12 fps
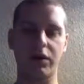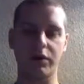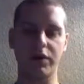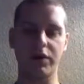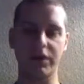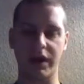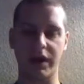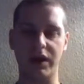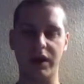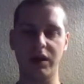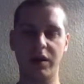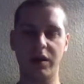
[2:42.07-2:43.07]
called a relay,
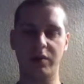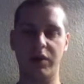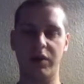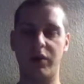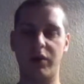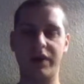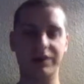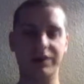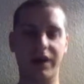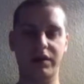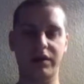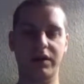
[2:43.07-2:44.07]
but what
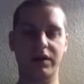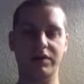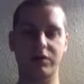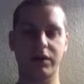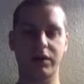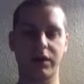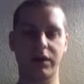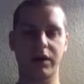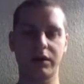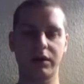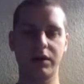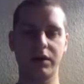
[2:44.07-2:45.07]
exactly is a
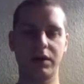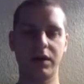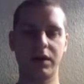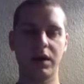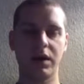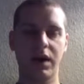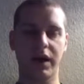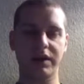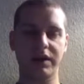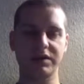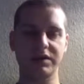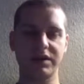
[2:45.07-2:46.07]
relay? I
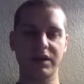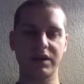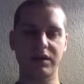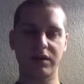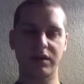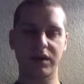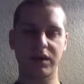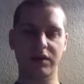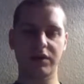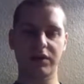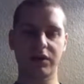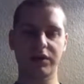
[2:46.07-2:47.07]
can see a
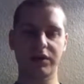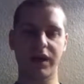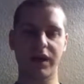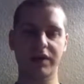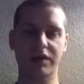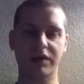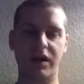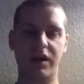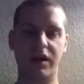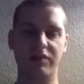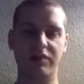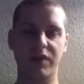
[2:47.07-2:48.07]
difficult task
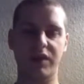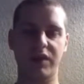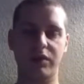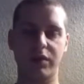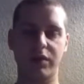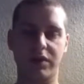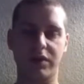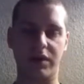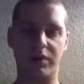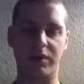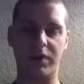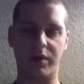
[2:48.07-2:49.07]
ahead of me with
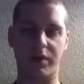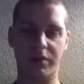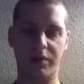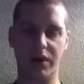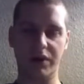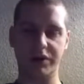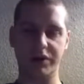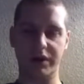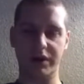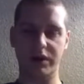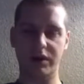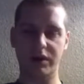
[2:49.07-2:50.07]
the upcoming
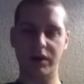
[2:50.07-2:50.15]
project.